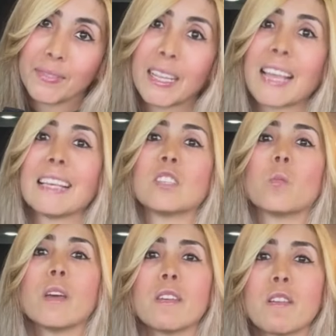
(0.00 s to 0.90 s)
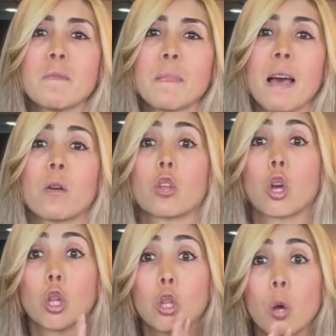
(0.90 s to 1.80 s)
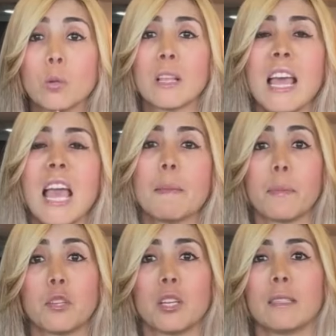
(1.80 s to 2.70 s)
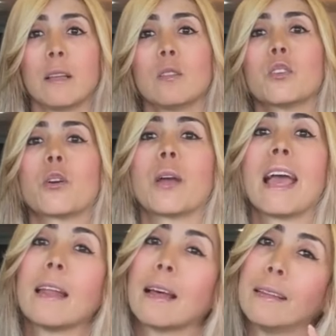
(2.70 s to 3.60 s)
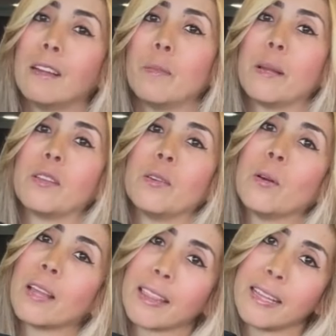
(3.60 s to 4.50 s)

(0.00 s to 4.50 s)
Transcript: like this with her mouth closed, and maybe she tilts her head a little bit, you know, like